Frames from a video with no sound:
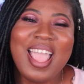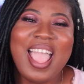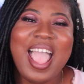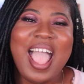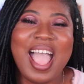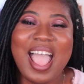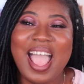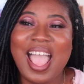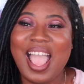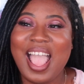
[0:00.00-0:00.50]

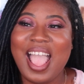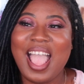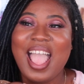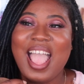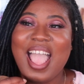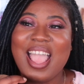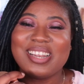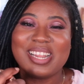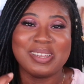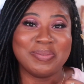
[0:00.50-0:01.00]

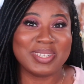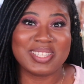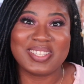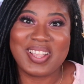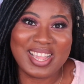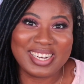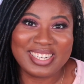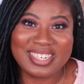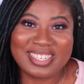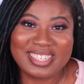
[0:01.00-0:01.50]
And I'm
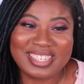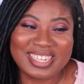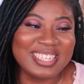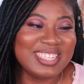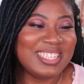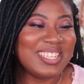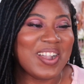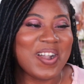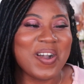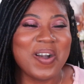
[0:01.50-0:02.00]
excited. Can
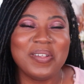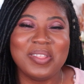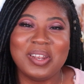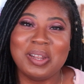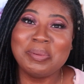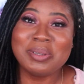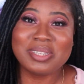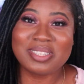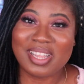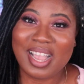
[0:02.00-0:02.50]
you tell that
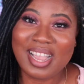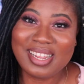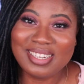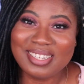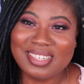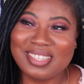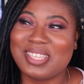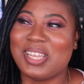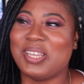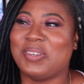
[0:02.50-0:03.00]
I'm excited?
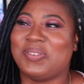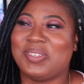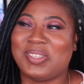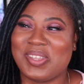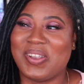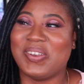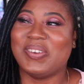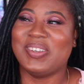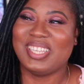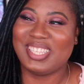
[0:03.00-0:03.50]
Because I'm
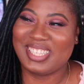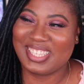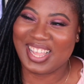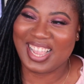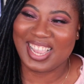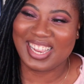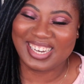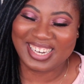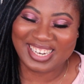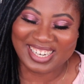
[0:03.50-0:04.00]
so
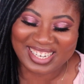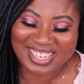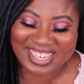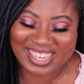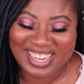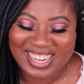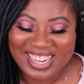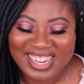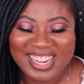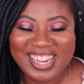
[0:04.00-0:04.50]
excited.
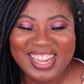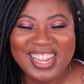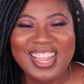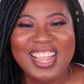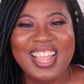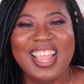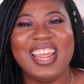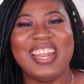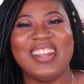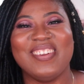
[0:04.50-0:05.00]

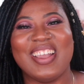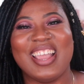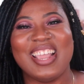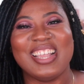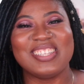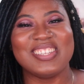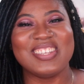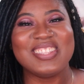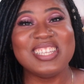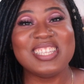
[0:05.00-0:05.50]

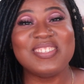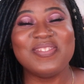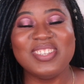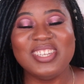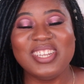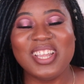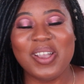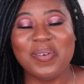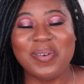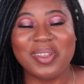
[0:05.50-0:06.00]
Anyway, so this
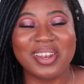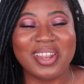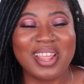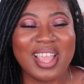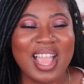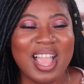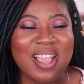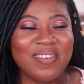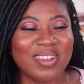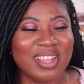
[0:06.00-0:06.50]
video we're going to
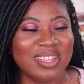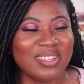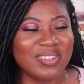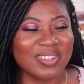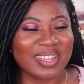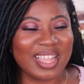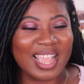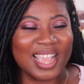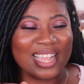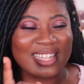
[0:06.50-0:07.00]
have a
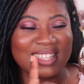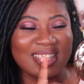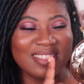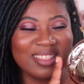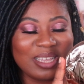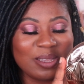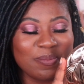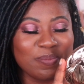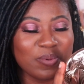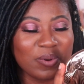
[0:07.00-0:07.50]
look at
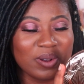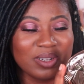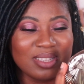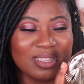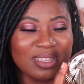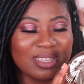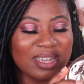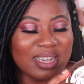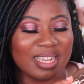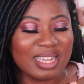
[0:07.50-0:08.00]
the
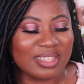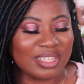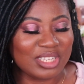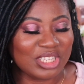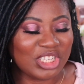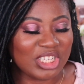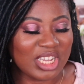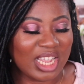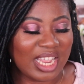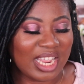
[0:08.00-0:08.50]
bronzer in the
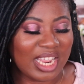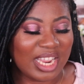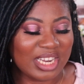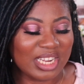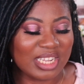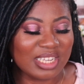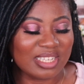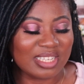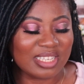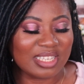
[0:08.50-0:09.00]

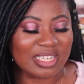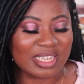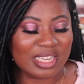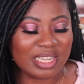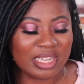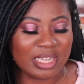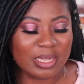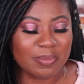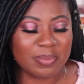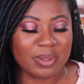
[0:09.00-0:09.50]
shade
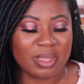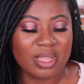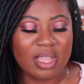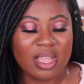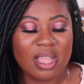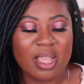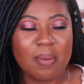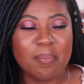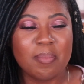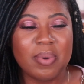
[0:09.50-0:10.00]
Deep
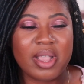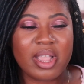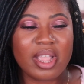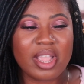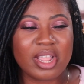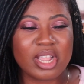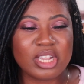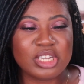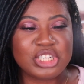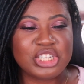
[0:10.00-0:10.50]

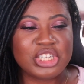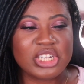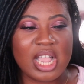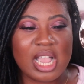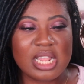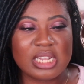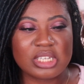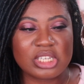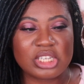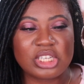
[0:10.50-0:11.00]
by
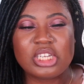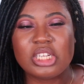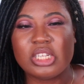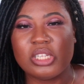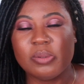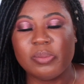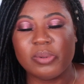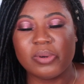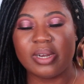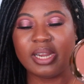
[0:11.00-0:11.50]
Charlotte
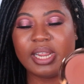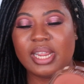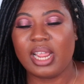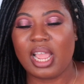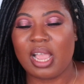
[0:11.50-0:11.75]
Tilbury.